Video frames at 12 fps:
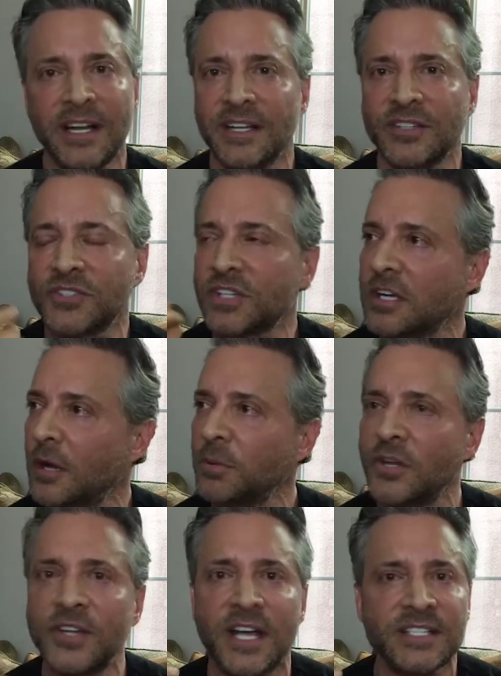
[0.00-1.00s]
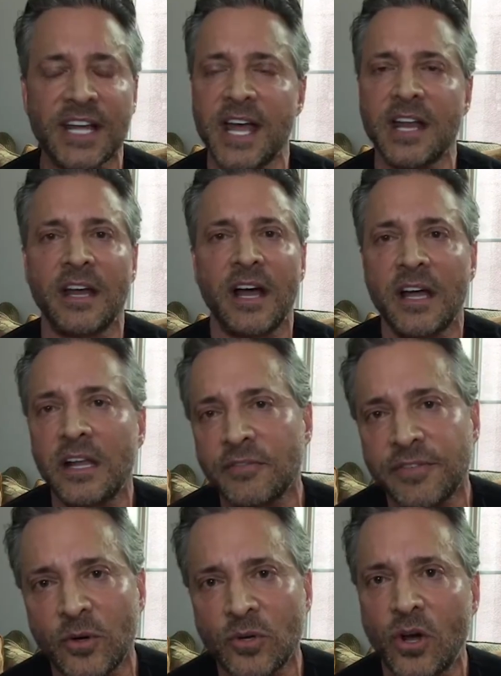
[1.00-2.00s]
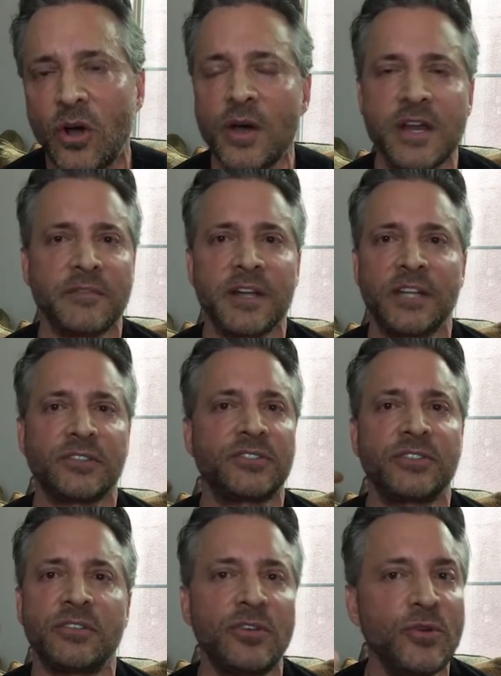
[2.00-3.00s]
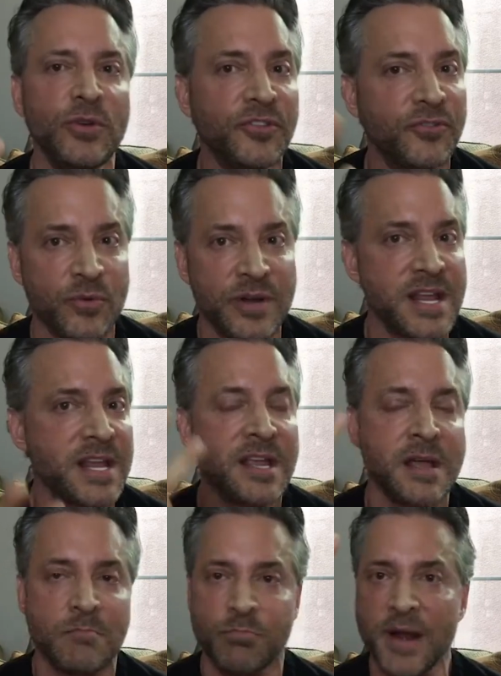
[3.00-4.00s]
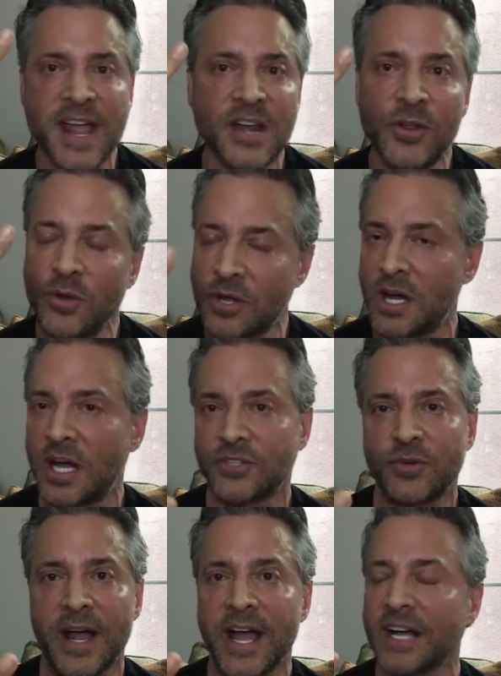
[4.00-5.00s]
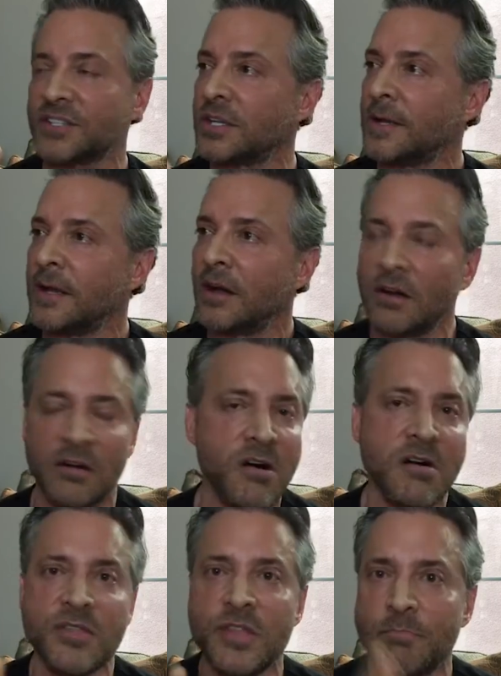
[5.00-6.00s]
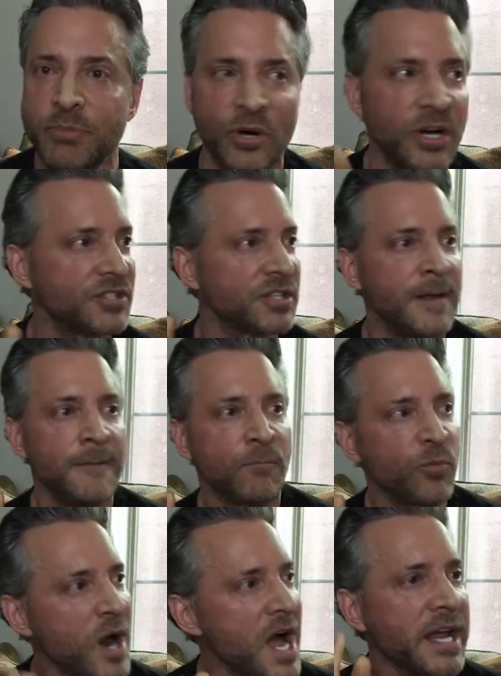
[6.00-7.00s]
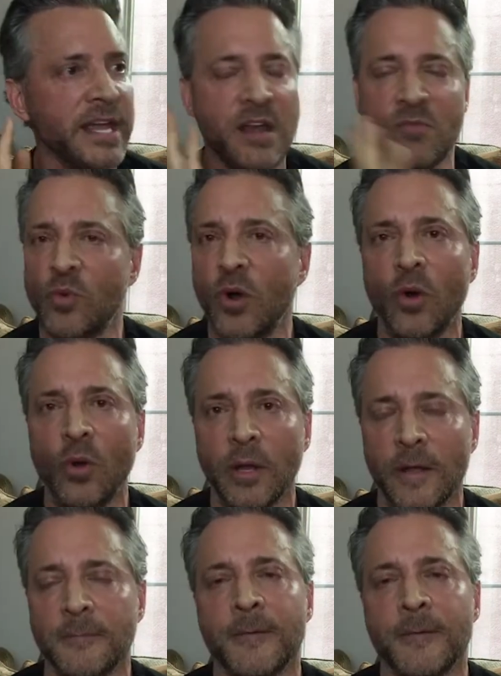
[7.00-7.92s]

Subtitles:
In just a couple of days, I had a phone call, and I've got 2 to 3 brand new contracts on the books, rocking and rolling.